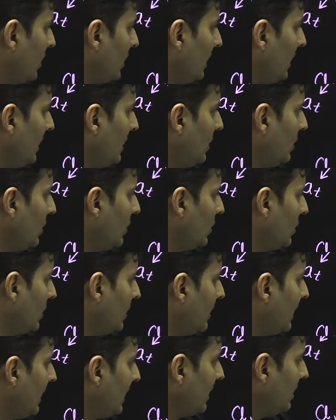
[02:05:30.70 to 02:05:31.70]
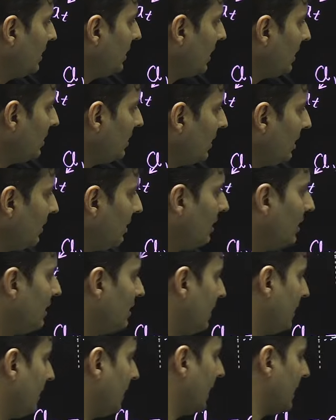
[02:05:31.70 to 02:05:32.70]
into root 3 3 is a
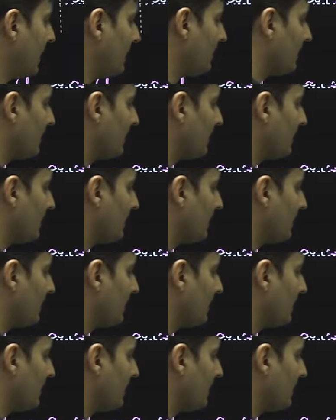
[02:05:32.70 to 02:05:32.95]
9,